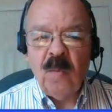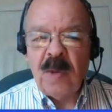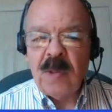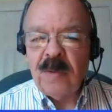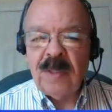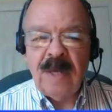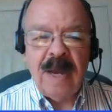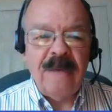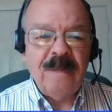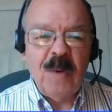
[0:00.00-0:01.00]
whether it's an
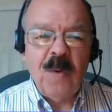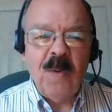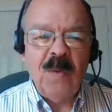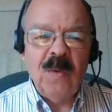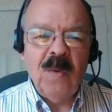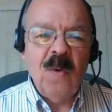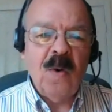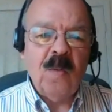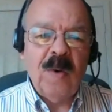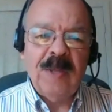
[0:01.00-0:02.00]
iPhone
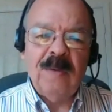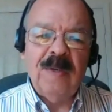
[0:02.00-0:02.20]
or whether